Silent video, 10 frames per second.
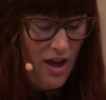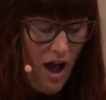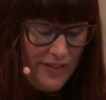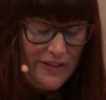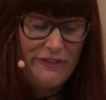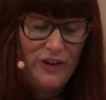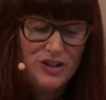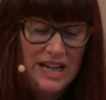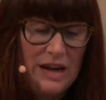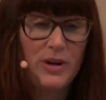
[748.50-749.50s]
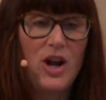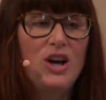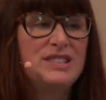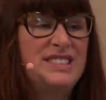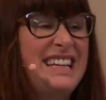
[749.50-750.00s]
on the first day when
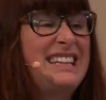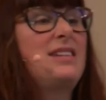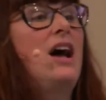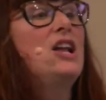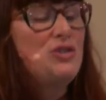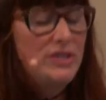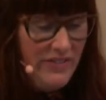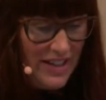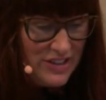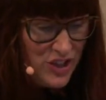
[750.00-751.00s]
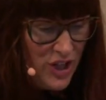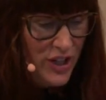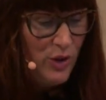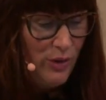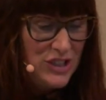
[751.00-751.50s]
all 600 of us
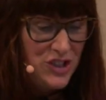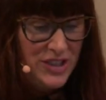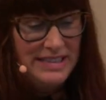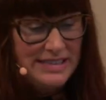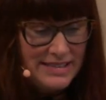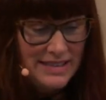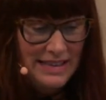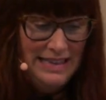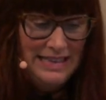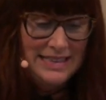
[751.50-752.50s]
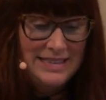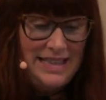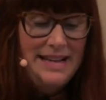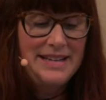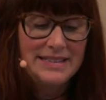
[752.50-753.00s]
good Christians
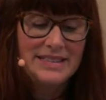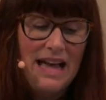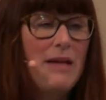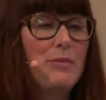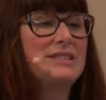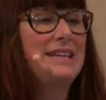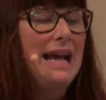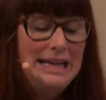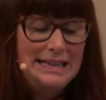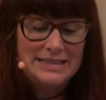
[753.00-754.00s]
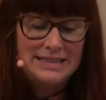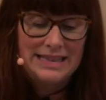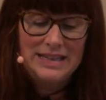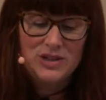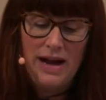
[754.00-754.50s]
descended
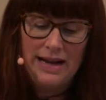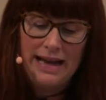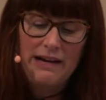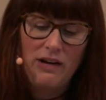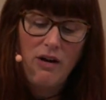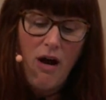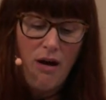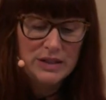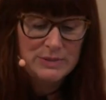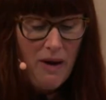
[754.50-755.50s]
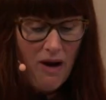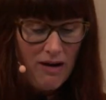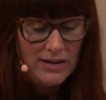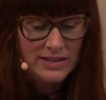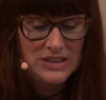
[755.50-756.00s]
simultaneously trying to get our cars
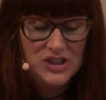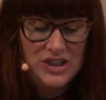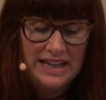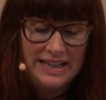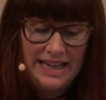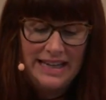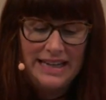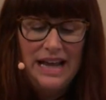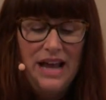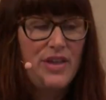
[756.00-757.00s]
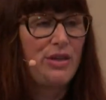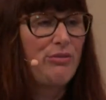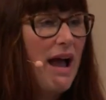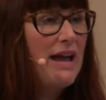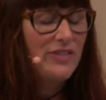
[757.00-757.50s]
parked and check in. The
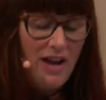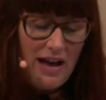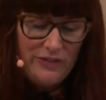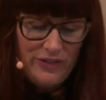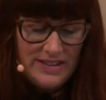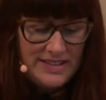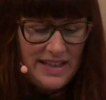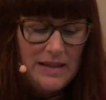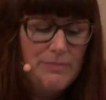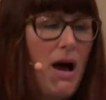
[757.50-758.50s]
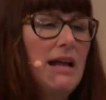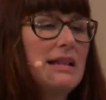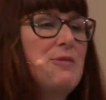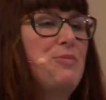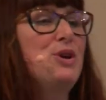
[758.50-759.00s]
Thrive Conference and the
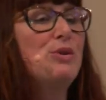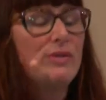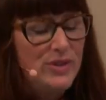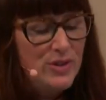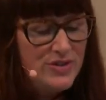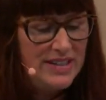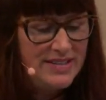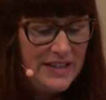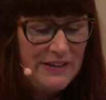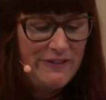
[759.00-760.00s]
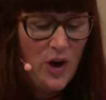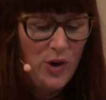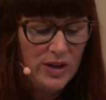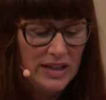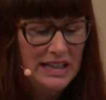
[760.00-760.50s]
motley pew of UCC
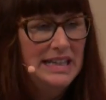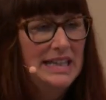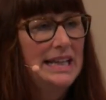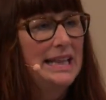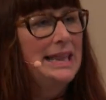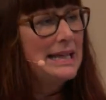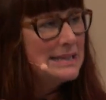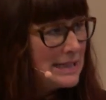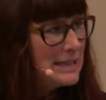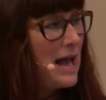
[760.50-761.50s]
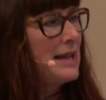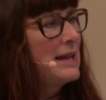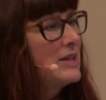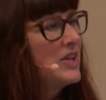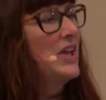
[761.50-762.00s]
folk. Things had gotten
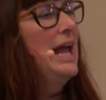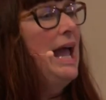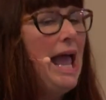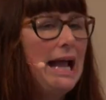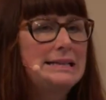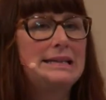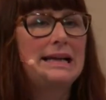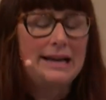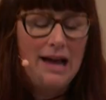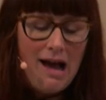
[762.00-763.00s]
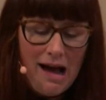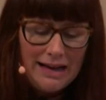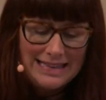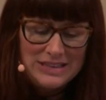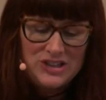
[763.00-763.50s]
a little hectic and
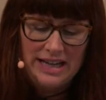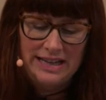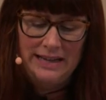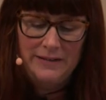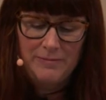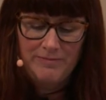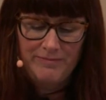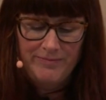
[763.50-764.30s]
hot at check-in.